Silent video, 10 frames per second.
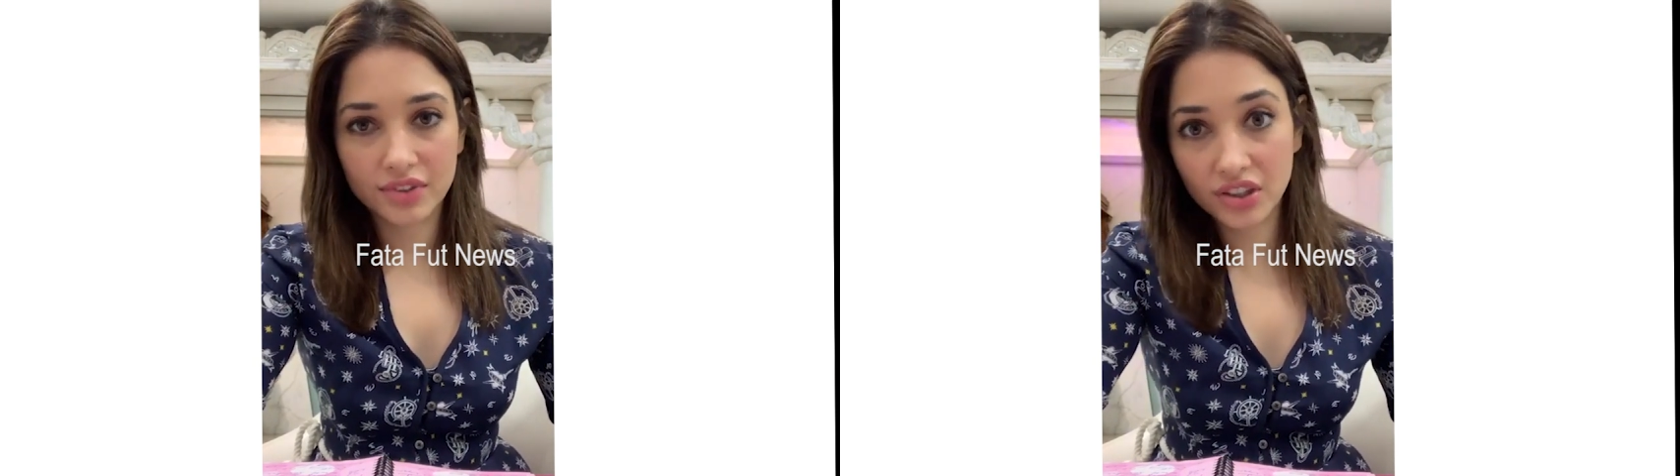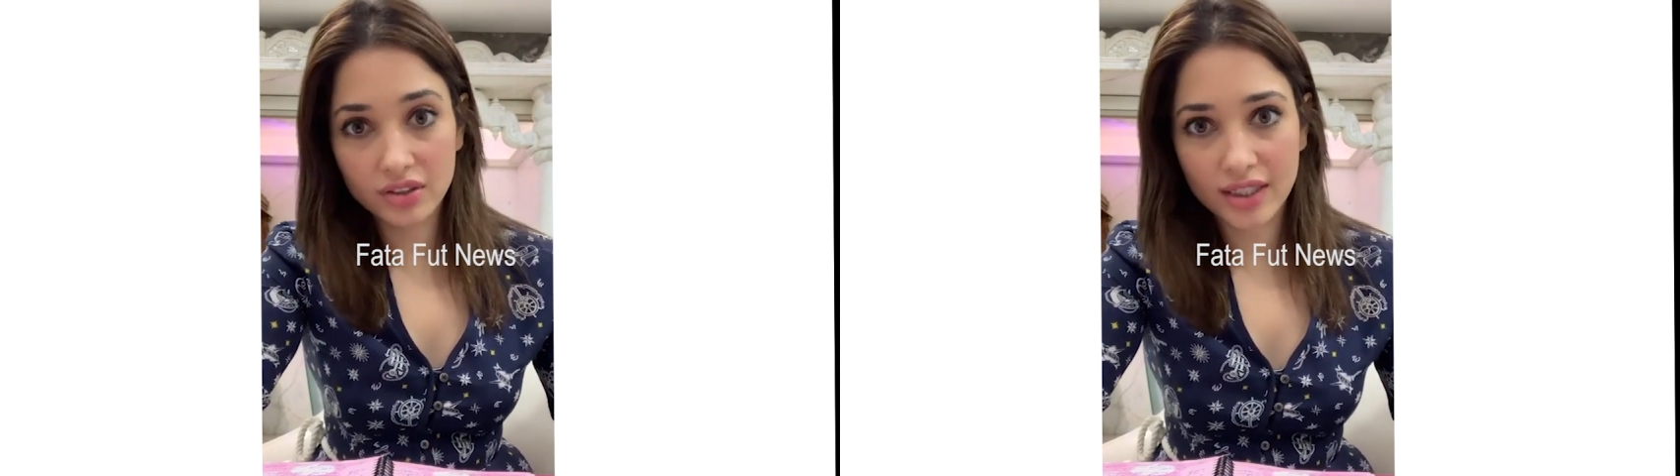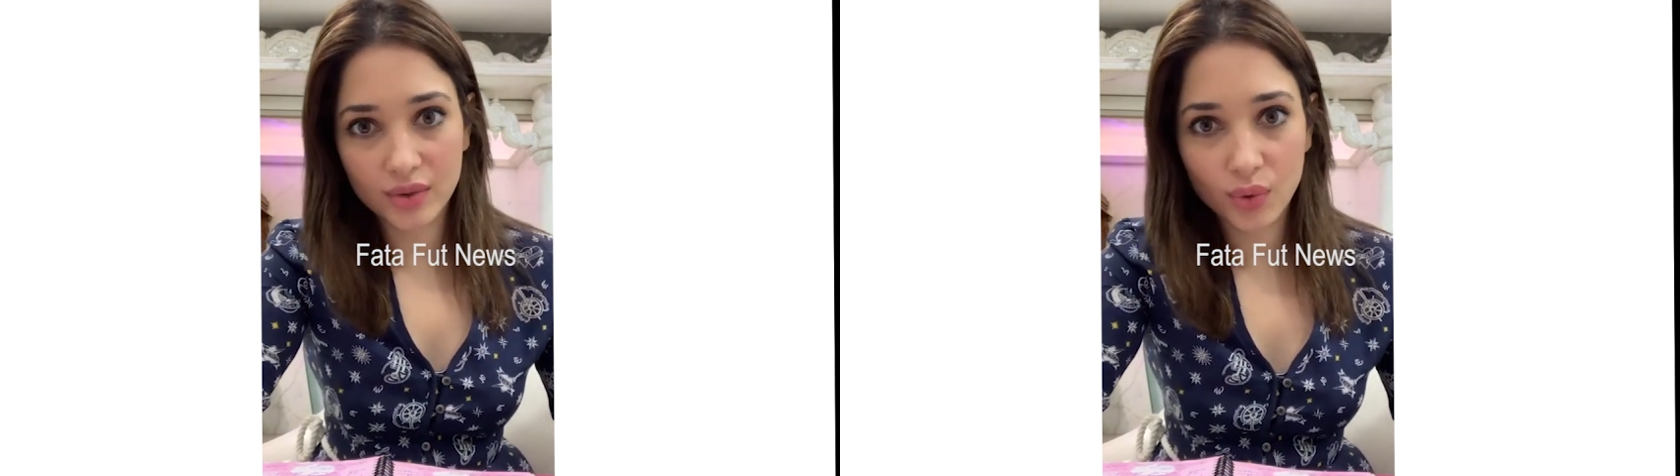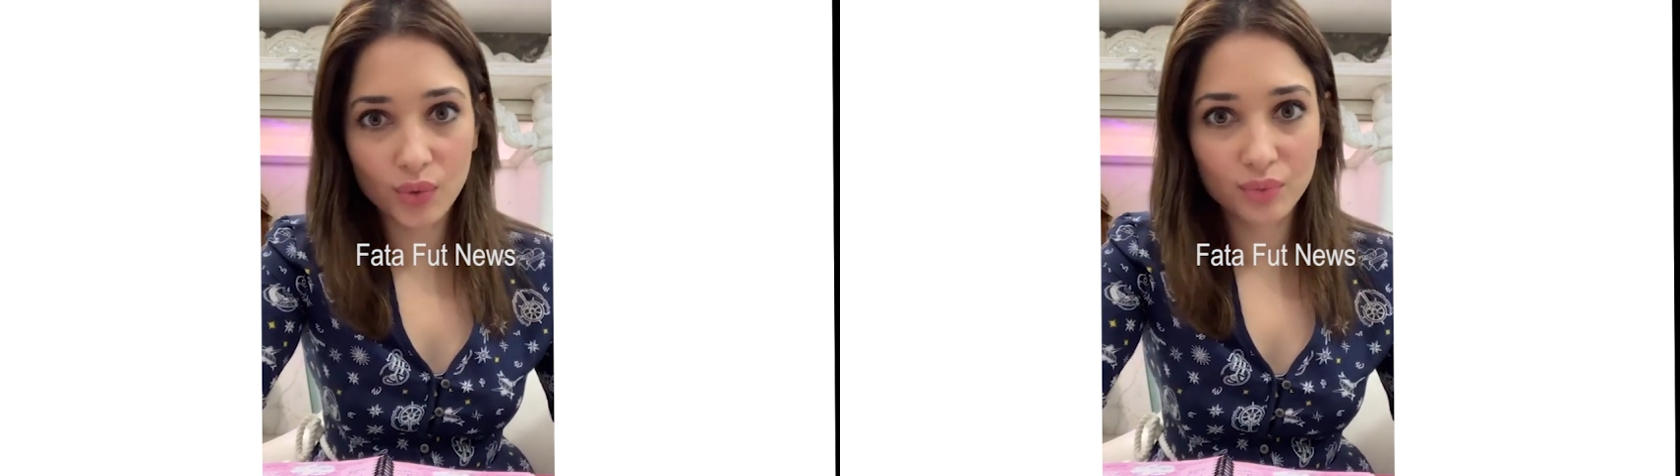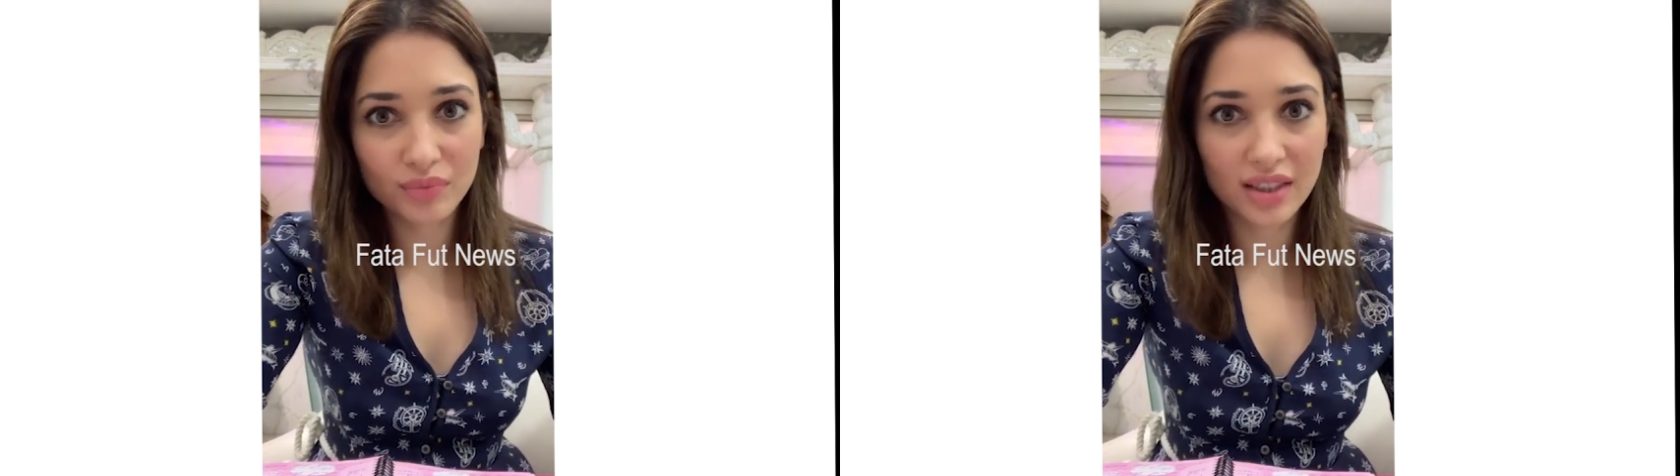here at
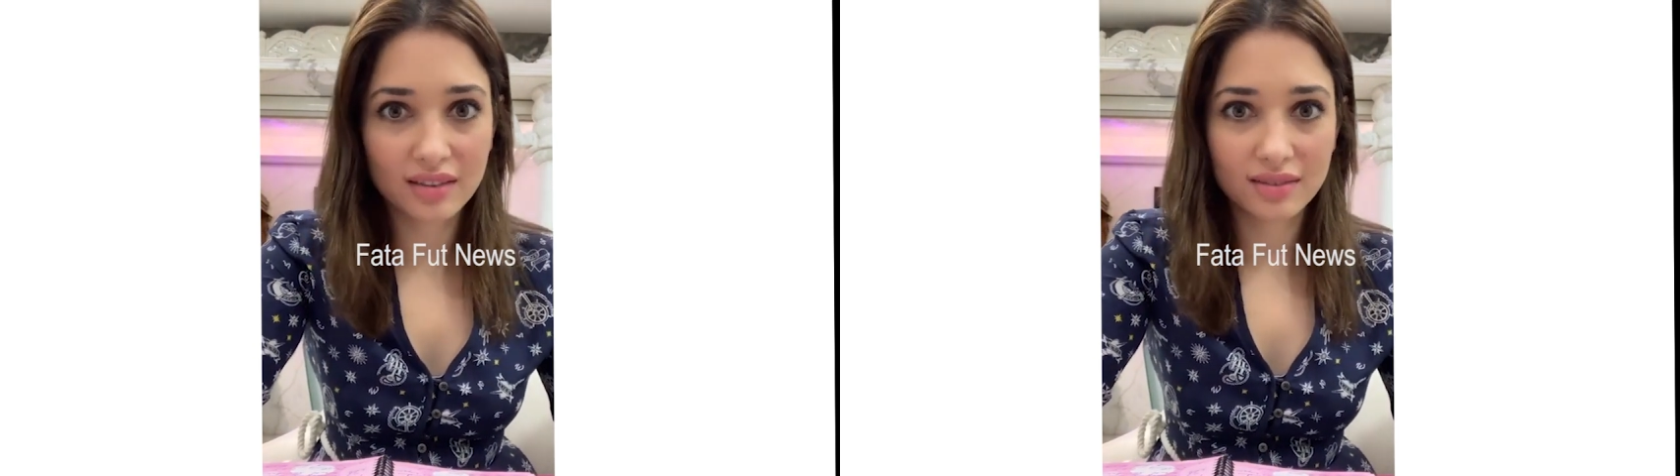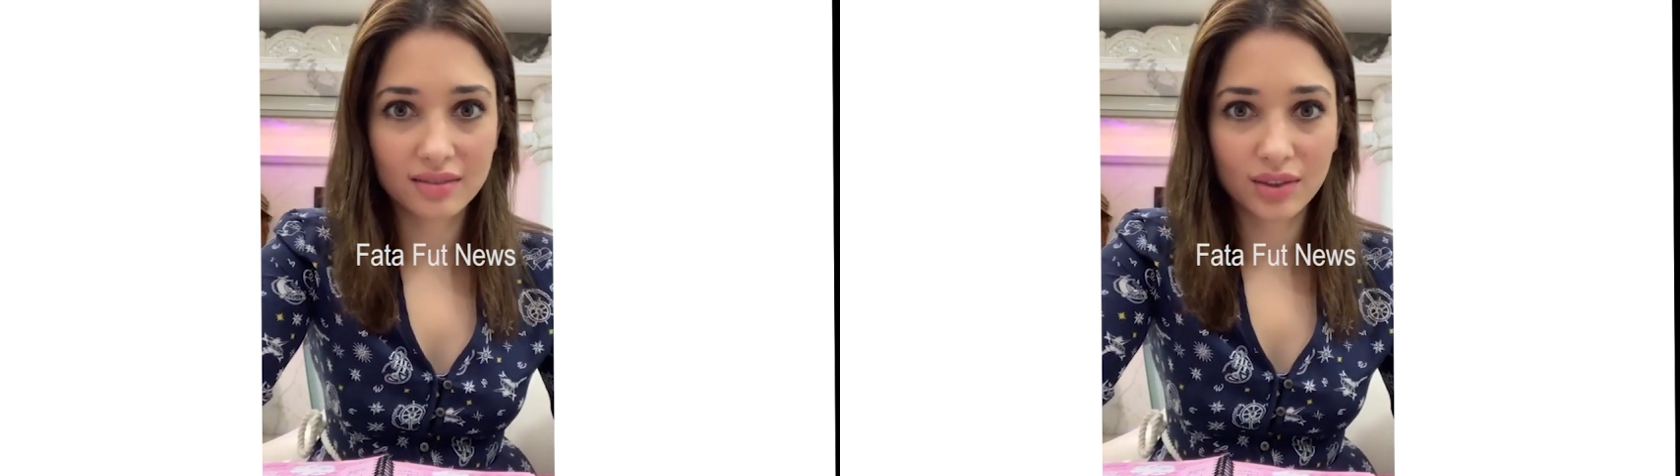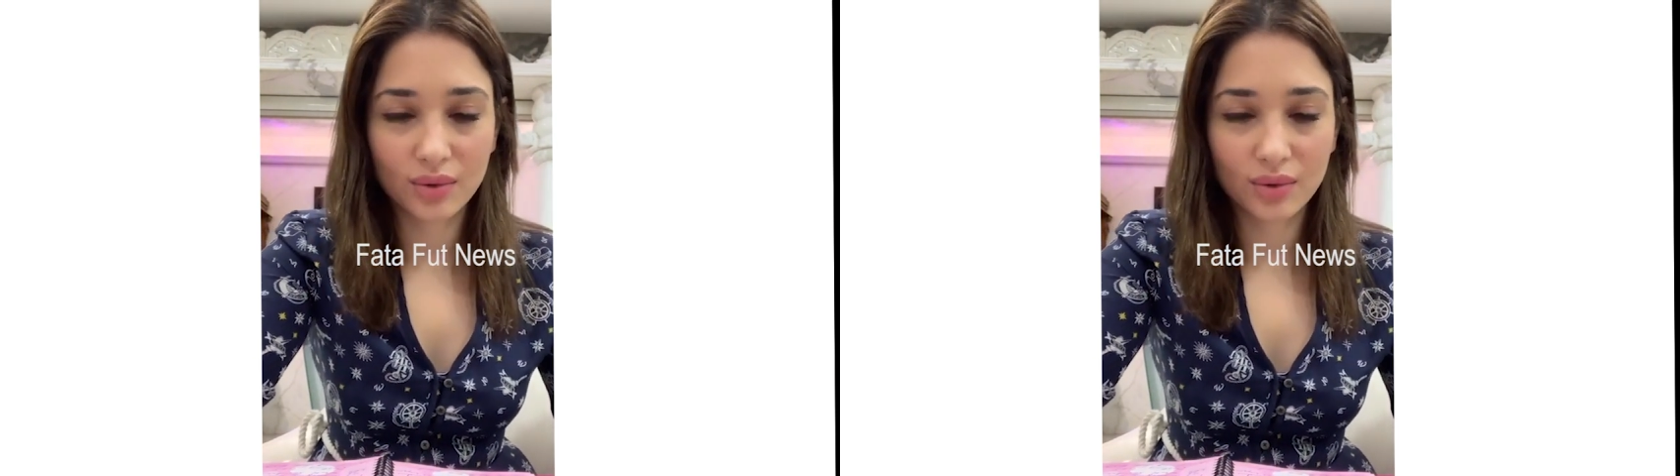home, and